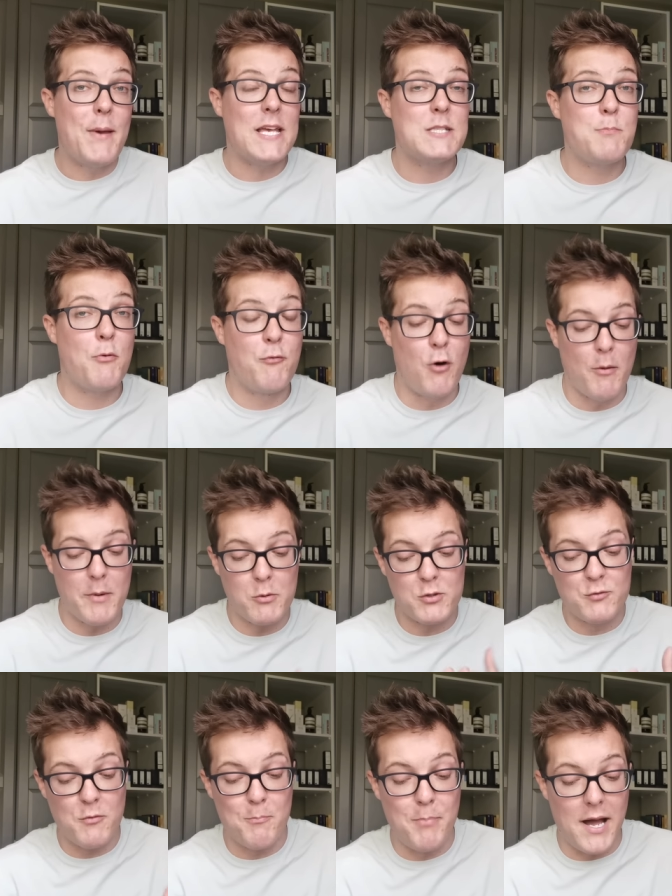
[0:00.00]
The best
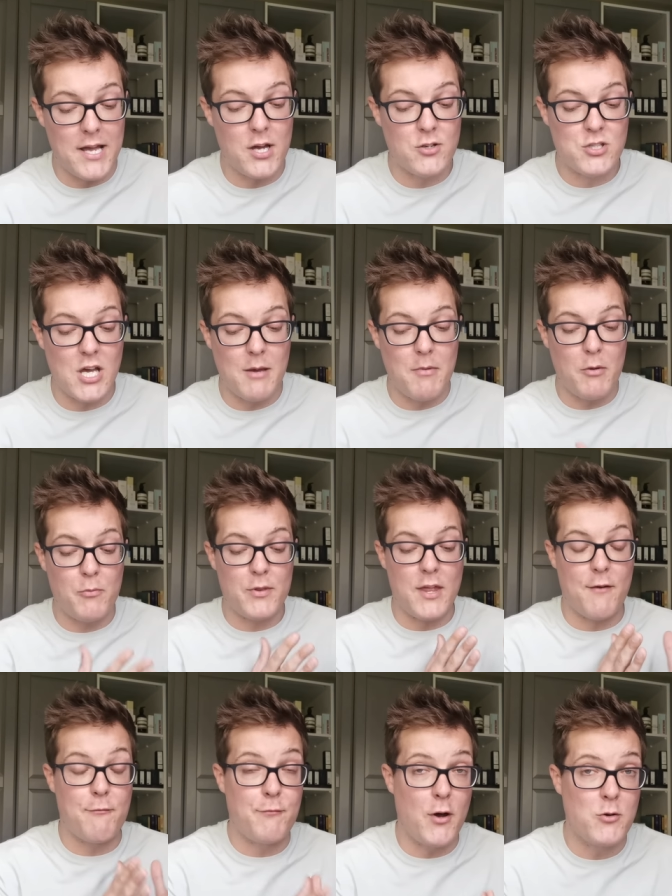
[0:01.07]
performing was from Bioderma
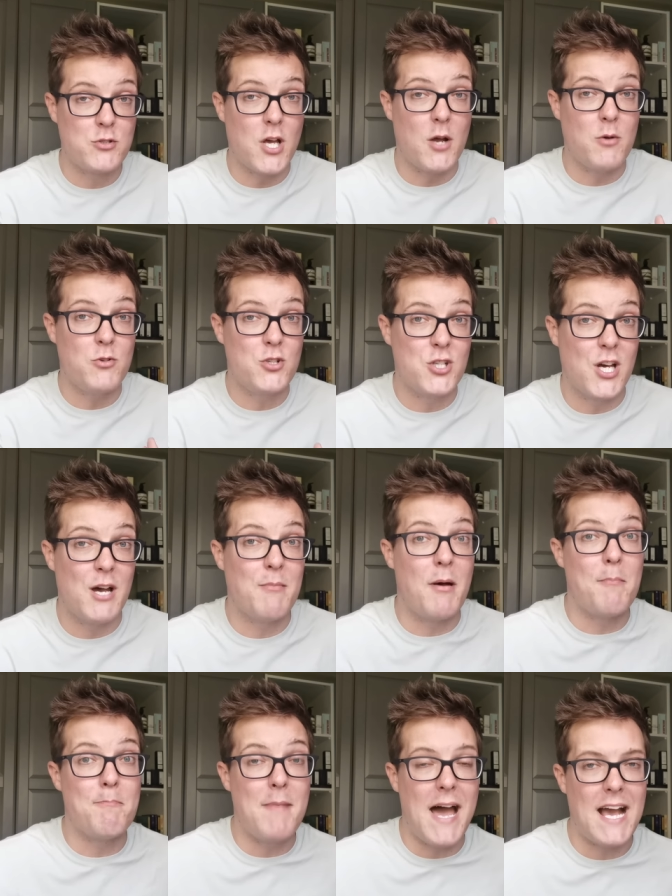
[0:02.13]
with their
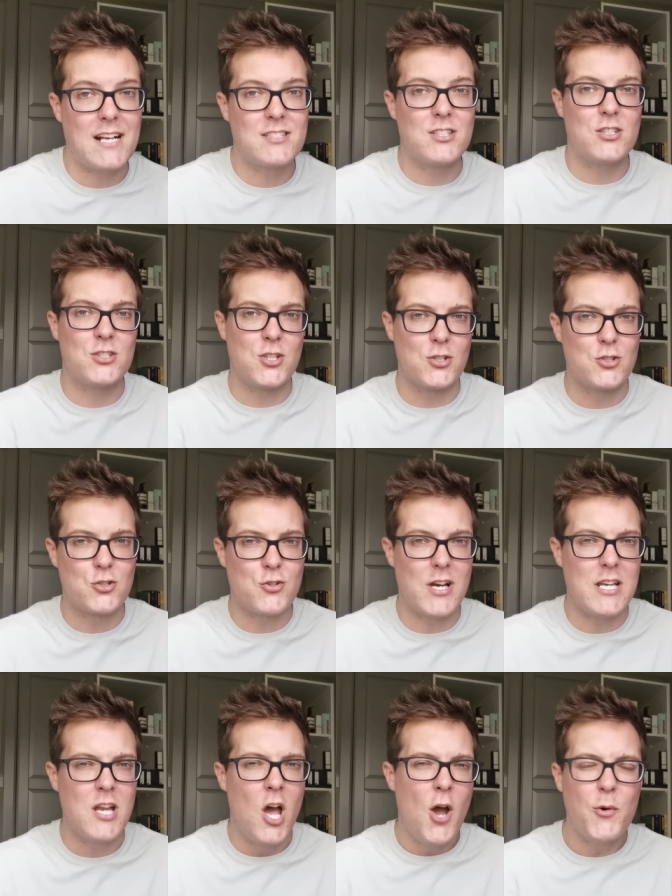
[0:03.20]
Photoderm Max
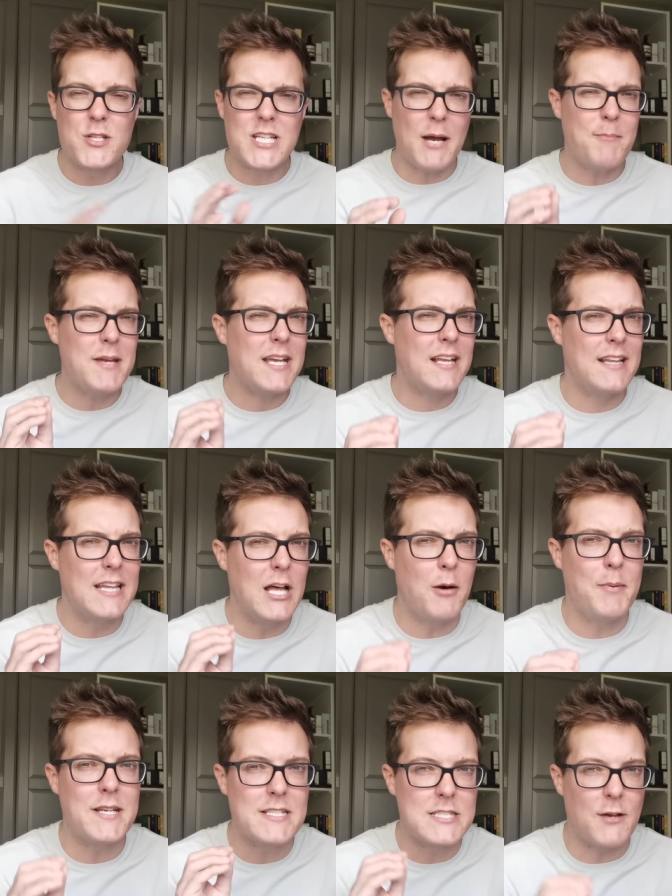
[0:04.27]
sunscreen, which can be a
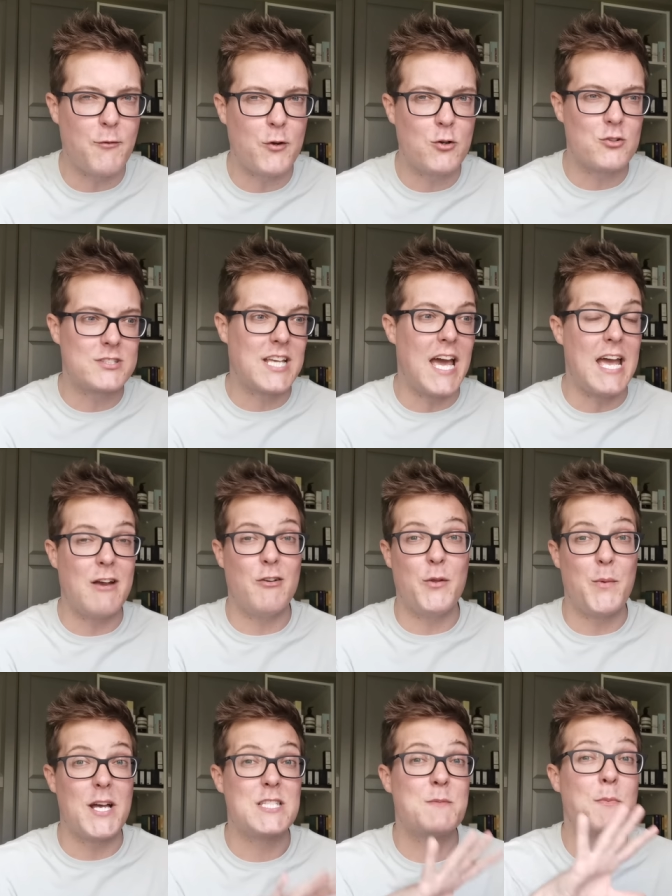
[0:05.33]
little bit difficult to get here
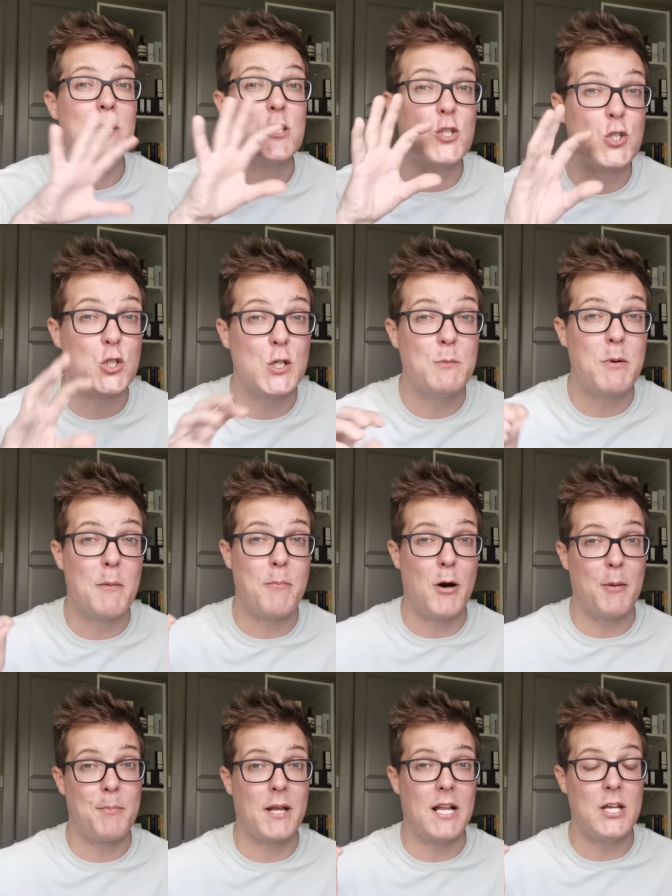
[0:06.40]
in the West, but is super
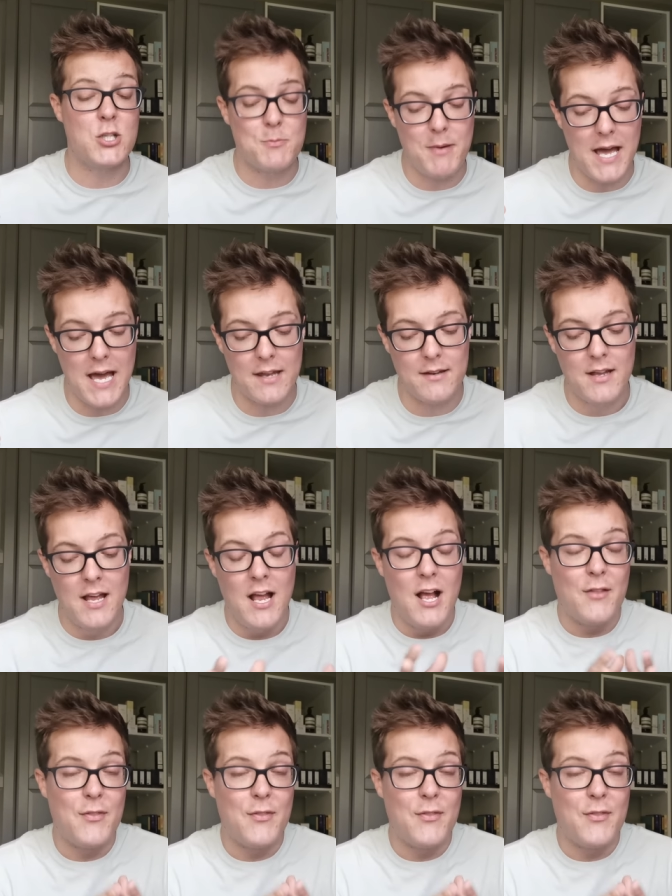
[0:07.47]
popular in Japan.